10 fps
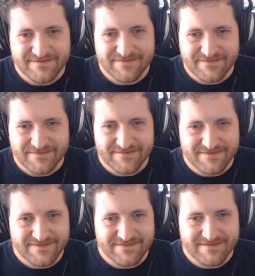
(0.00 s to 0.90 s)
to make
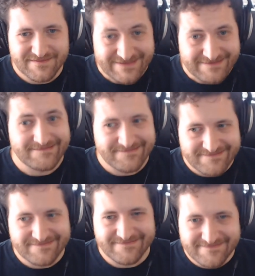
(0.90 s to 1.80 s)
like
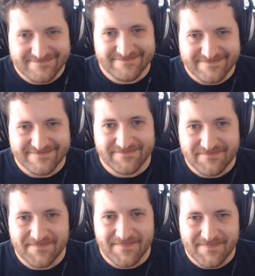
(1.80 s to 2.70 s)
fake news and
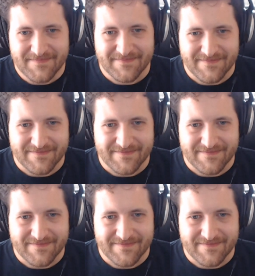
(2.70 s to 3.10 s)
stuff.